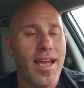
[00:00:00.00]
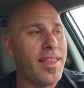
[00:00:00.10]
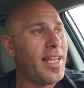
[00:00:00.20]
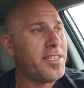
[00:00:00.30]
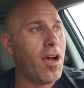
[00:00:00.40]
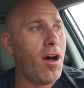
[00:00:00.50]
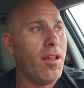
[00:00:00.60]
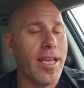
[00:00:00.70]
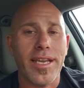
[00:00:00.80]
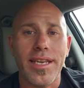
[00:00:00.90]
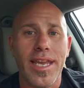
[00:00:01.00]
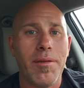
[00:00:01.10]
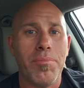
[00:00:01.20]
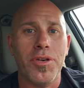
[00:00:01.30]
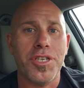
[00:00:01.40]
That's all I can
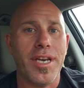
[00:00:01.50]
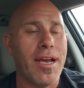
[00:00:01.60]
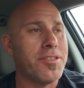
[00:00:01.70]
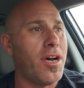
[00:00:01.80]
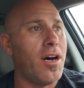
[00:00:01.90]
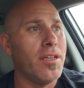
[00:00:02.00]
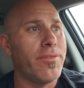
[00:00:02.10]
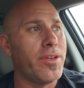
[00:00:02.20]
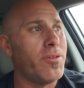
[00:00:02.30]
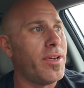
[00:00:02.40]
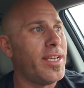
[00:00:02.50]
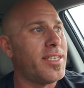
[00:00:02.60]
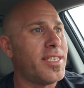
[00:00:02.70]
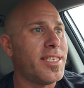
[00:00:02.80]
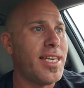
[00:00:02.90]
keep pushing out to all of you
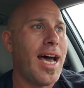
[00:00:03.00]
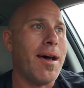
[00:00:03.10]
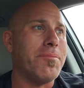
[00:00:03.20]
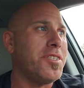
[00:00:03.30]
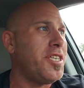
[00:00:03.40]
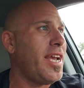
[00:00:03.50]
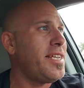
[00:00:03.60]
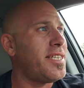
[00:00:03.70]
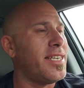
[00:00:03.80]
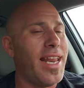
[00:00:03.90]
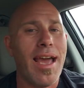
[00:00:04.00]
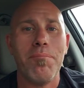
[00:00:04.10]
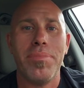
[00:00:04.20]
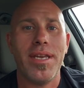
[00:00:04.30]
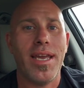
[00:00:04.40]
is stop chasing
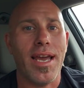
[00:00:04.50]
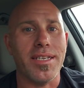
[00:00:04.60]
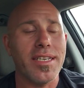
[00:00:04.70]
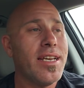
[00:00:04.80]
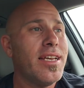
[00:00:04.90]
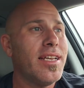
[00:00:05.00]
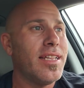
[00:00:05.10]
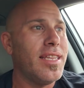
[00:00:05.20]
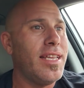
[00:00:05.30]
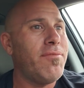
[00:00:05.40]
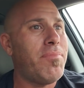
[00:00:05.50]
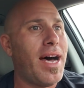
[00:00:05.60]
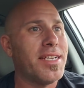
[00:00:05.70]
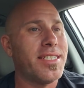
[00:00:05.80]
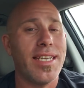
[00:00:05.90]
that B S. Live
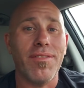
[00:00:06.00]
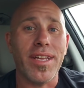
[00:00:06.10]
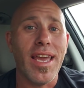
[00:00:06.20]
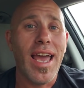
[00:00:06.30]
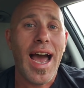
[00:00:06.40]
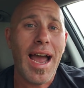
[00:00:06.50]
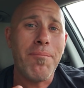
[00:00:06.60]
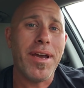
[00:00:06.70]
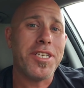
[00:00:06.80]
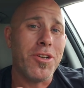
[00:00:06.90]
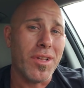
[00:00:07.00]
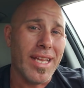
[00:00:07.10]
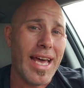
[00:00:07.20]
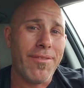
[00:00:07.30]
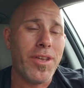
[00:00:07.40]
positively. I bet you a
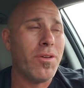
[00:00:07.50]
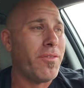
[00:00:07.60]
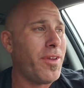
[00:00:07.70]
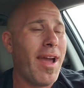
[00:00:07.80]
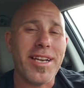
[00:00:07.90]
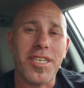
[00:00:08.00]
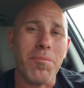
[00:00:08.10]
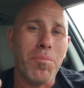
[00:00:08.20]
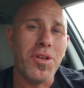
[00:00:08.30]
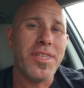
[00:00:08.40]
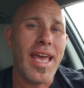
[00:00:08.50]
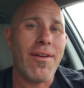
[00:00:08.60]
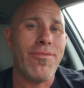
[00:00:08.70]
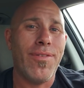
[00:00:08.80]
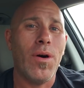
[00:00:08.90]
lot of you, if you actually put
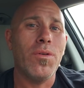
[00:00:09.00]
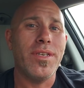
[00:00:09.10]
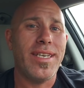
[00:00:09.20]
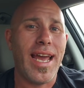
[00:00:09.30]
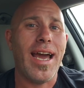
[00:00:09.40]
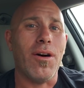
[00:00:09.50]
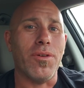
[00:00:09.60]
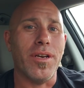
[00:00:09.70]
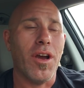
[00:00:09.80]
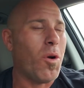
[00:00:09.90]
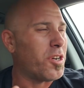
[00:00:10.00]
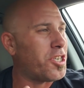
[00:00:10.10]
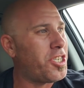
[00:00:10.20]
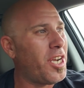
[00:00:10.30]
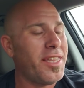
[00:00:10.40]
that phone down or
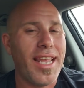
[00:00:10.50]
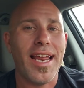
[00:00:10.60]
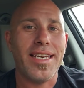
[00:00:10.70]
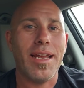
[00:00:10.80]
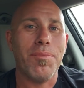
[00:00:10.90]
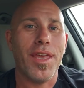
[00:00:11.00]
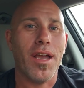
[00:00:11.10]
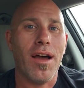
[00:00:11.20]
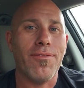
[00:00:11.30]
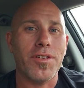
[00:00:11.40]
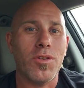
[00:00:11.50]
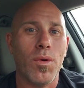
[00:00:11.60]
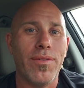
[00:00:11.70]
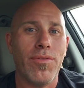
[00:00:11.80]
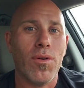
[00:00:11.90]
shut that damn thing off for
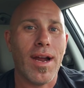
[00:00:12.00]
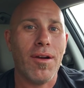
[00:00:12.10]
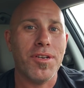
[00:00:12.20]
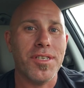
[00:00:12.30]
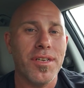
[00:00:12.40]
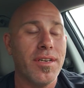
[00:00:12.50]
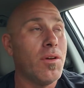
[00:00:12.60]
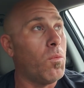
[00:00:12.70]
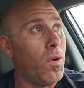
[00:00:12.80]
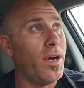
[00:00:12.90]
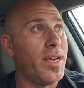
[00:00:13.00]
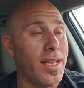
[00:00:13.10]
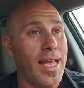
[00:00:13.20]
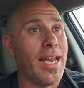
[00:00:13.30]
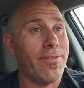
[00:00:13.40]
twenty-four hours, one,
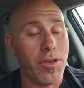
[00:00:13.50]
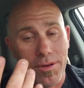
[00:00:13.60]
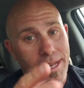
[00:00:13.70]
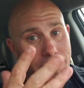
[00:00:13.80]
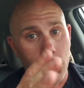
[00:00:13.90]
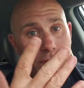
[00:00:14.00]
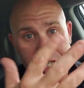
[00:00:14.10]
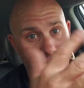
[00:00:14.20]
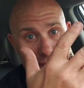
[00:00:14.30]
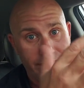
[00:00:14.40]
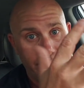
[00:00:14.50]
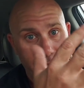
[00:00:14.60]
a lot of you would get twitchy.